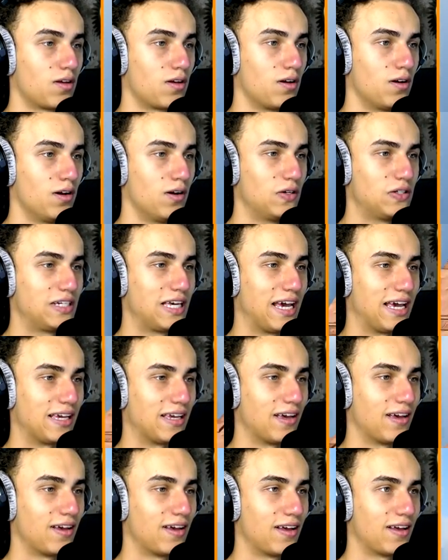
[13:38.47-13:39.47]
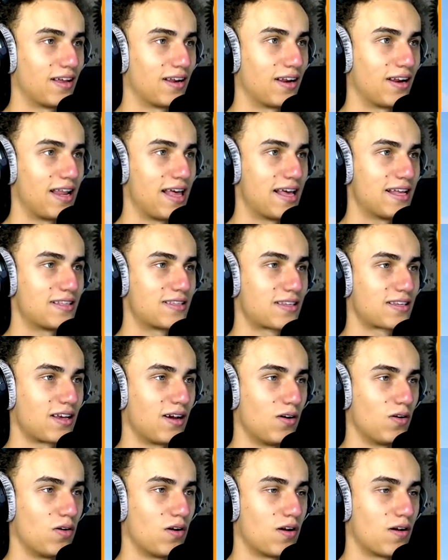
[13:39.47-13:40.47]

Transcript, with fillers: Okay. Wait, oh, that's Let's that's go.